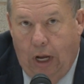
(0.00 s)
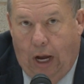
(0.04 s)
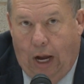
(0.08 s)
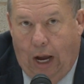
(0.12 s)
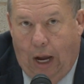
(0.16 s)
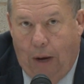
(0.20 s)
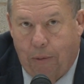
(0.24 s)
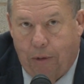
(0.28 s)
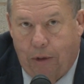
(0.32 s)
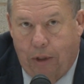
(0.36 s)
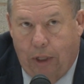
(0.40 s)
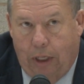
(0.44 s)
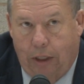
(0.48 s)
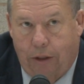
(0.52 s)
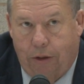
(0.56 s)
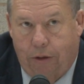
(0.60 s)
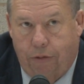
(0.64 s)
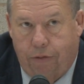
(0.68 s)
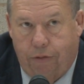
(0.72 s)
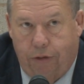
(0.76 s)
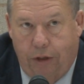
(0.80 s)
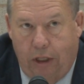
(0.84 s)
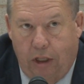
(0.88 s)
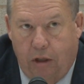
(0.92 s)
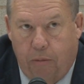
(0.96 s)
I would like to
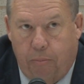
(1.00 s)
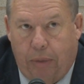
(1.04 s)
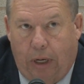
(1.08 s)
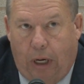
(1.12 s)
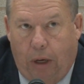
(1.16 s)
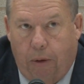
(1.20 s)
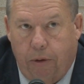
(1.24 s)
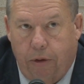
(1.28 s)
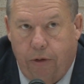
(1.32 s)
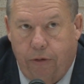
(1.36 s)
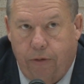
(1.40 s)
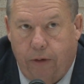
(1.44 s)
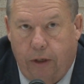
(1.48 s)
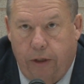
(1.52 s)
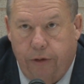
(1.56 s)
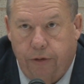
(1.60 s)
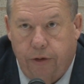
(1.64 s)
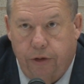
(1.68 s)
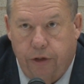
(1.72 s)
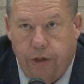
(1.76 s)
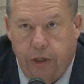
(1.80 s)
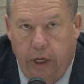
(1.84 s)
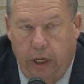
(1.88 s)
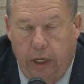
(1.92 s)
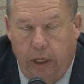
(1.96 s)
see the power
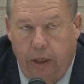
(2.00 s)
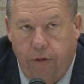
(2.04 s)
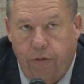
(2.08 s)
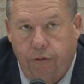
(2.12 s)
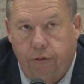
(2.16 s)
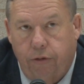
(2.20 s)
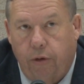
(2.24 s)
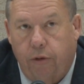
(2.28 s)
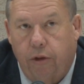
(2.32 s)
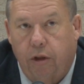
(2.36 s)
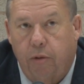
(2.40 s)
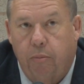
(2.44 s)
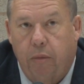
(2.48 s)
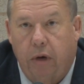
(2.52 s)
structure change so the